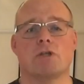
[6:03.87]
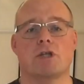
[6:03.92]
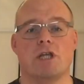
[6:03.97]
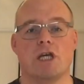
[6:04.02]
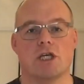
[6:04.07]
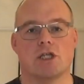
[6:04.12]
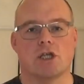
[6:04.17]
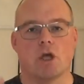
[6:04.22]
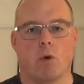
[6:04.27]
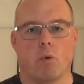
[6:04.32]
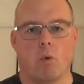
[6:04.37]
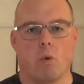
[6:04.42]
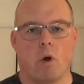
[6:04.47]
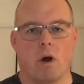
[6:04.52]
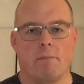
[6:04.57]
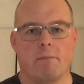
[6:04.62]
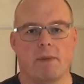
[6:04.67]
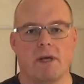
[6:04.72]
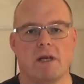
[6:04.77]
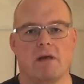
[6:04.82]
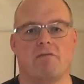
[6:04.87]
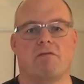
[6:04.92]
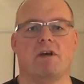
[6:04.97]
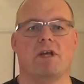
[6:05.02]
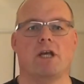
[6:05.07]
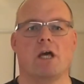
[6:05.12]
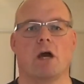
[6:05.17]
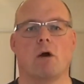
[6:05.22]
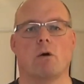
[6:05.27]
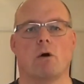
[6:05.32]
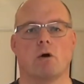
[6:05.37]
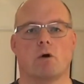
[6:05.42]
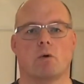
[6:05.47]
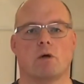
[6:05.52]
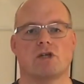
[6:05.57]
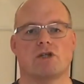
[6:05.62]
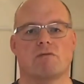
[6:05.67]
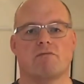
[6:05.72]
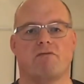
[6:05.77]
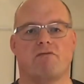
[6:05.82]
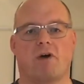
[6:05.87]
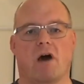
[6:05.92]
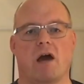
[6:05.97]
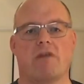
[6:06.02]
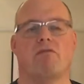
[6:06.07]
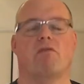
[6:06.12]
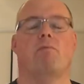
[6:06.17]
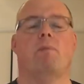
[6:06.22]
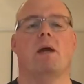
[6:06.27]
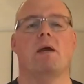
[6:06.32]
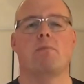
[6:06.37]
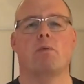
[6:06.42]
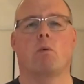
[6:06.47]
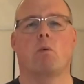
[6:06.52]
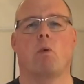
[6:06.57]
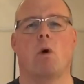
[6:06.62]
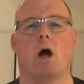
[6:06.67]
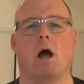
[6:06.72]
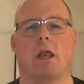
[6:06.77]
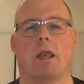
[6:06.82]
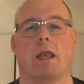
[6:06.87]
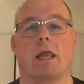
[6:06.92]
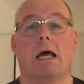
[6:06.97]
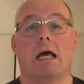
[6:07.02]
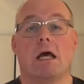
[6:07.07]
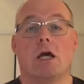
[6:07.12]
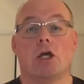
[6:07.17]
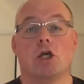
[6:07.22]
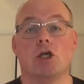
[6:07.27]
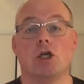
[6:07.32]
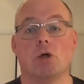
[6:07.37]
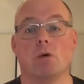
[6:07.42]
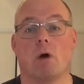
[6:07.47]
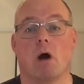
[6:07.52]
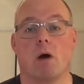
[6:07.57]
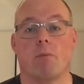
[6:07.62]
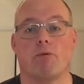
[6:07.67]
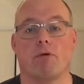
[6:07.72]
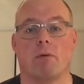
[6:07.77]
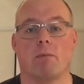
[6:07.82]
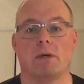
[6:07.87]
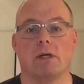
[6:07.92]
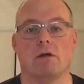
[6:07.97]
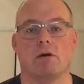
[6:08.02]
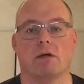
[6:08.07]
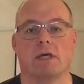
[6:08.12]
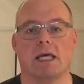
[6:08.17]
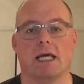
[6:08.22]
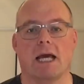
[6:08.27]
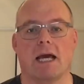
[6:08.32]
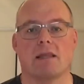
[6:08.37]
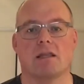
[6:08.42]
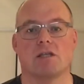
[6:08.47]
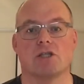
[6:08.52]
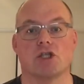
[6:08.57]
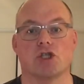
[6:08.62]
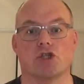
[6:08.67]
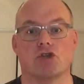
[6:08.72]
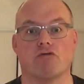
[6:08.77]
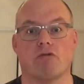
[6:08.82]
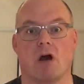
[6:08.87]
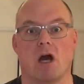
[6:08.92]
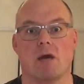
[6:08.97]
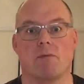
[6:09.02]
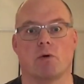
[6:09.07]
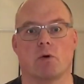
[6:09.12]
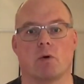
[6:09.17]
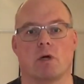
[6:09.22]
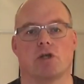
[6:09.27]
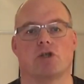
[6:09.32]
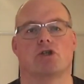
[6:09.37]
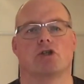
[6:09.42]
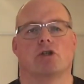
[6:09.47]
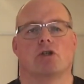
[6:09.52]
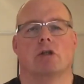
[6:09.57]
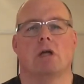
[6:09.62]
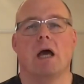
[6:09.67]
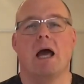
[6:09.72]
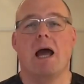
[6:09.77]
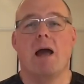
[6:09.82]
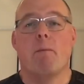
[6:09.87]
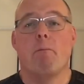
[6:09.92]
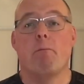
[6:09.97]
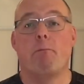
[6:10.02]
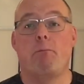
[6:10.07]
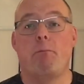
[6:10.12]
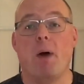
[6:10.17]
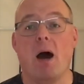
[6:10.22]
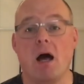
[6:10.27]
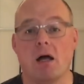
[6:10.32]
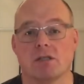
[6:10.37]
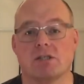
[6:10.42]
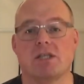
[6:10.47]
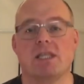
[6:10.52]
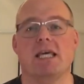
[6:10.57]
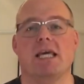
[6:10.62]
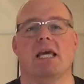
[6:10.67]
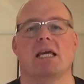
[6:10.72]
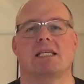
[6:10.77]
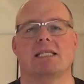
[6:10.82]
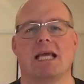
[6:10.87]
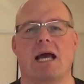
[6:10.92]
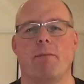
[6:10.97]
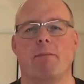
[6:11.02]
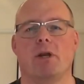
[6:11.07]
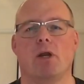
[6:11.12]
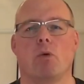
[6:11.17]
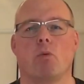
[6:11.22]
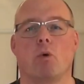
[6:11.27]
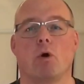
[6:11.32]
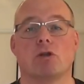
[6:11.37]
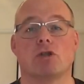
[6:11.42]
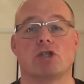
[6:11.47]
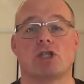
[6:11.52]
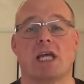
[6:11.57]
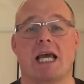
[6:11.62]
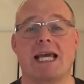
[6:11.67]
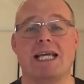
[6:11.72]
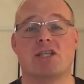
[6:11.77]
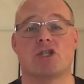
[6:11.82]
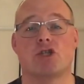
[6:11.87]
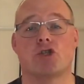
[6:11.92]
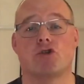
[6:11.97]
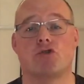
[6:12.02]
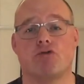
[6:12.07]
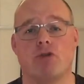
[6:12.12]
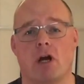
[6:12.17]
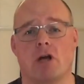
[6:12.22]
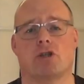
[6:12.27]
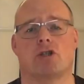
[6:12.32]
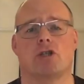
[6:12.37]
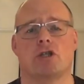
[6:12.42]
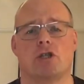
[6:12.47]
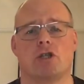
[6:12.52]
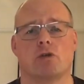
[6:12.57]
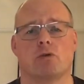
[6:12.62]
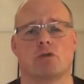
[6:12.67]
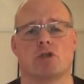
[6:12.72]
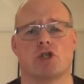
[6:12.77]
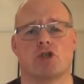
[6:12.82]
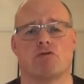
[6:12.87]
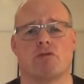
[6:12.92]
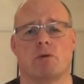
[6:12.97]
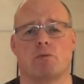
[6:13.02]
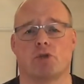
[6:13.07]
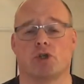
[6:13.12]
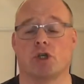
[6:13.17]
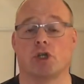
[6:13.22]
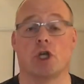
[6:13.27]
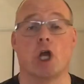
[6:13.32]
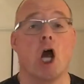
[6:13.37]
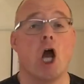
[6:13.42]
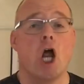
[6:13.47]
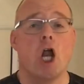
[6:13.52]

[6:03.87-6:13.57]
to this 1-minute video on question 5 of paper 1. You are probably looking at the describe question, but the examiner wants a structure to your description.